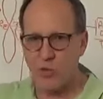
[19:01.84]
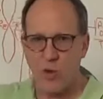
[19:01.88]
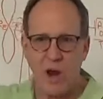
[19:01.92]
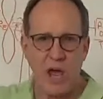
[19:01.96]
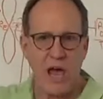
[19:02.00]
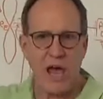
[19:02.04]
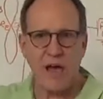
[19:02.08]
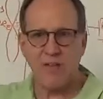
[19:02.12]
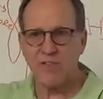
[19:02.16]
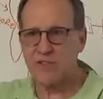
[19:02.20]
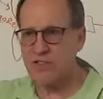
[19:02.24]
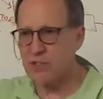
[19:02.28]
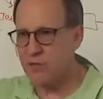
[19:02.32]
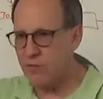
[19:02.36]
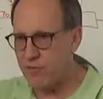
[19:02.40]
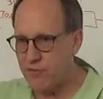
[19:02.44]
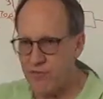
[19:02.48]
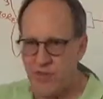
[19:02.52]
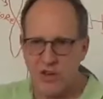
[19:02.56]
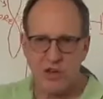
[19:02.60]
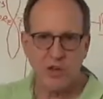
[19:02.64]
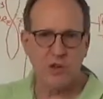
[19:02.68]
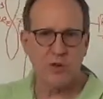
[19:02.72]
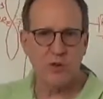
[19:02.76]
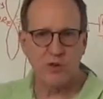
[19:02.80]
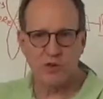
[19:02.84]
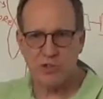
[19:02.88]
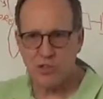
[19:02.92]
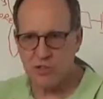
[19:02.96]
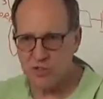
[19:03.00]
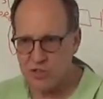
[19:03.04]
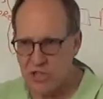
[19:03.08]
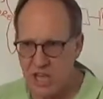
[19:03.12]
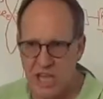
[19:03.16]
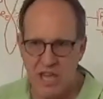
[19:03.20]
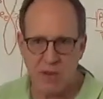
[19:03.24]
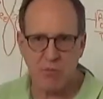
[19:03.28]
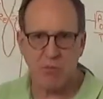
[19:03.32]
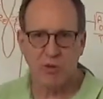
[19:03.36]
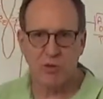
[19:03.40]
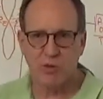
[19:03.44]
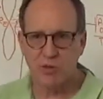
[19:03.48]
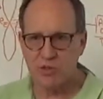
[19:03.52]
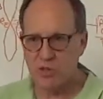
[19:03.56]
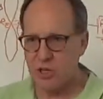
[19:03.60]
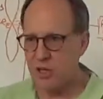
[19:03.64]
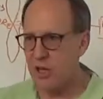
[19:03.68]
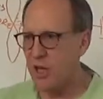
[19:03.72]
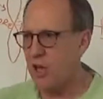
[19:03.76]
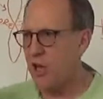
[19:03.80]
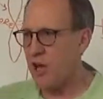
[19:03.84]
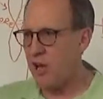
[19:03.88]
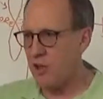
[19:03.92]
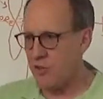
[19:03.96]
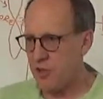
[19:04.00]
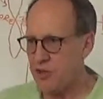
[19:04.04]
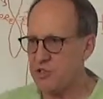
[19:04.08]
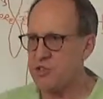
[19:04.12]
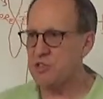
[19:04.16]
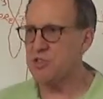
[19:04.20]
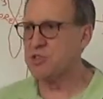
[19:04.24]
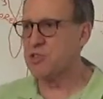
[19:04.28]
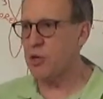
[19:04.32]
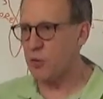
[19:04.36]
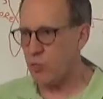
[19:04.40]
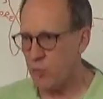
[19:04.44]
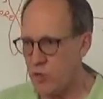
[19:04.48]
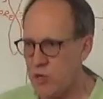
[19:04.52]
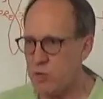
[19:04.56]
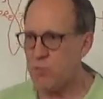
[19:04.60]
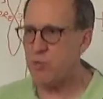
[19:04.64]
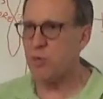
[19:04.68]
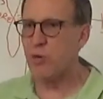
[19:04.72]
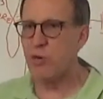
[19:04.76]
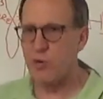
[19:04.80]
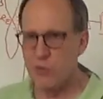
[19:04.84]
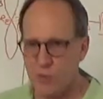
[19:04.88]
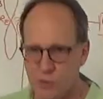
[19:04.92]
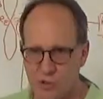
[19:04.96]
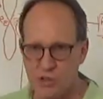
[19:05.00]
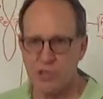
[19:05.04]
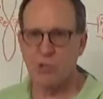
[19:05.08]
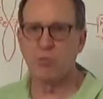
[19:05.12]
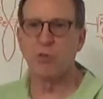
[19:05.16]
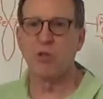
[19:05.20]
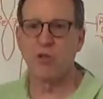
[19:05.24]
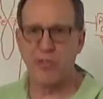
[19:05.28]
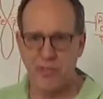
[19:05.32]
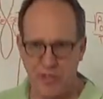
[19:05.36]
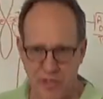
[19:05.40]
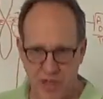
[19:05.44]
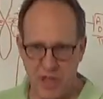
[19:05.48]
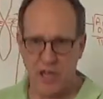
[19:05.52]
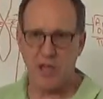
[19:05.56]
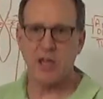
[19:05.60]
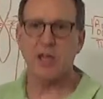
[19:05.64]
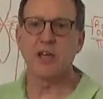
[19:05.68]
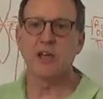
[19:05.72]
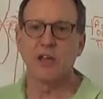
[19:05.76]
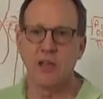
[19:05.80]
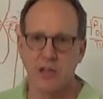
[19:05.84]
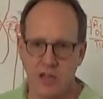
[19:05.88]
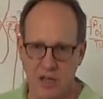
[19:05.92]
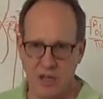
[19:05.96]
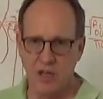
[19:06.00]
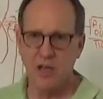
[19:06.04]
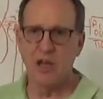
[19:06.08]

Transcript: graphs and figures and tables, and this is a reproducible thing.